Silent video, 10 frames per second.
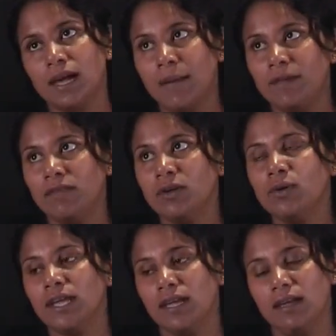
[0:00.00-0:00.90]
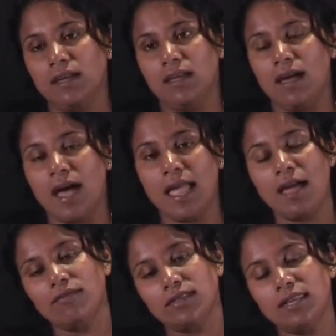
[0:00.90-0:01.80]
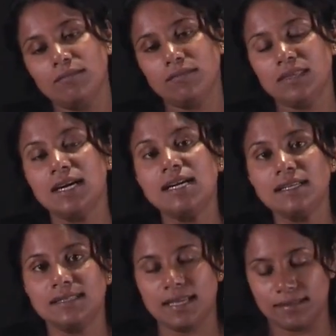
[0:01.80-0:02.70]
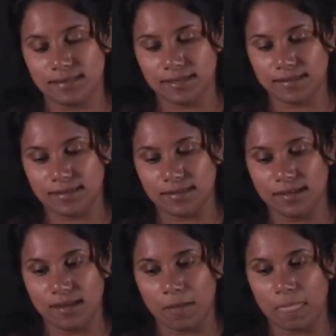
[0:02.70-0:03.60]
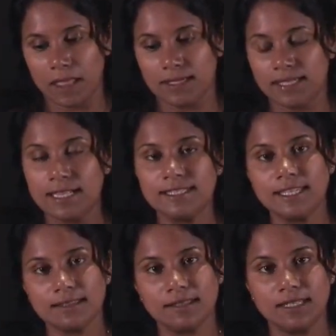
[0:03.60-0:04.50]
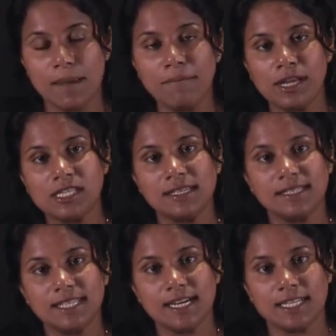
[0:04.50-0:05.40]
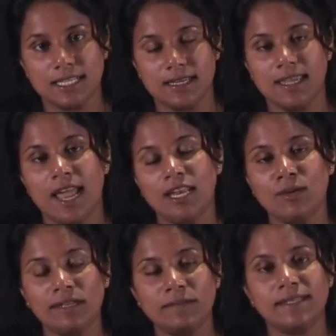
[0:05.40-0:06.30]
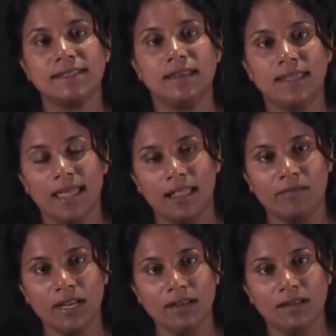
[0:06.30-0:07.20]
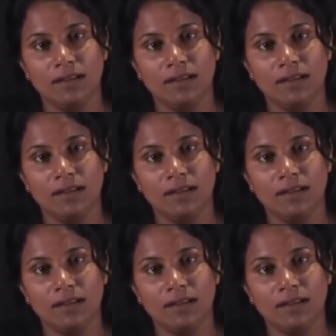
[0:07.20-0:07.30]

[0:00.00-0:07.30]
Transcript: I'm giving, okay, I have 30 Celsius. Celsius, the temperature is 30. Can you express in Kelvin?